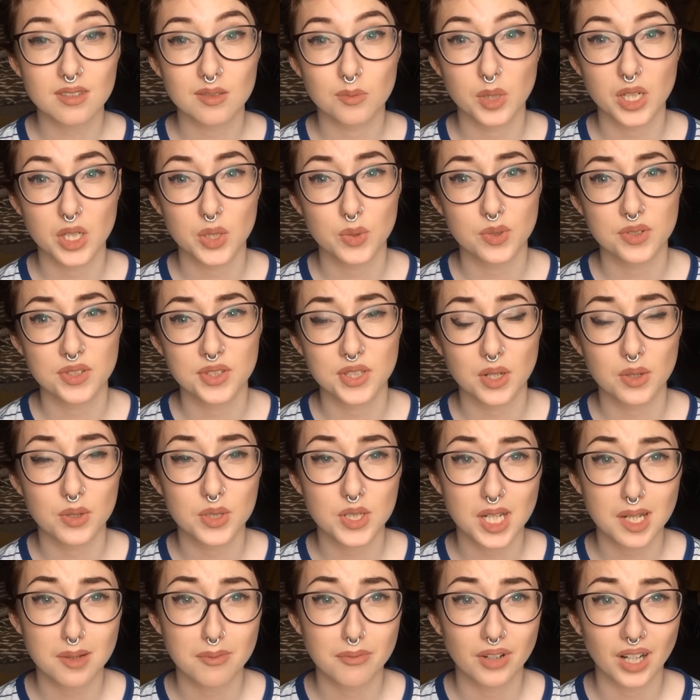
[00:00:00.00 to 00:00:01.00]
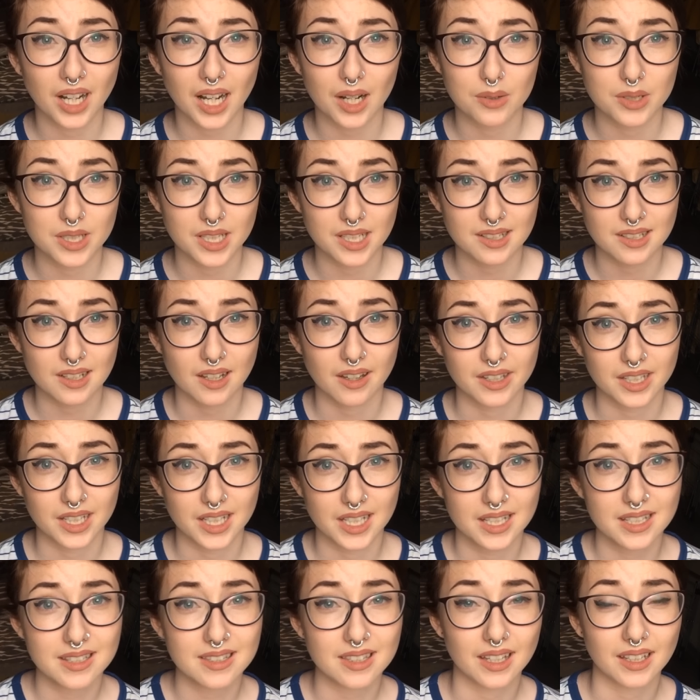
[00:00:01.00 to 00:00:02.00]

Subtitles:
which was so cheap for how detailed it is.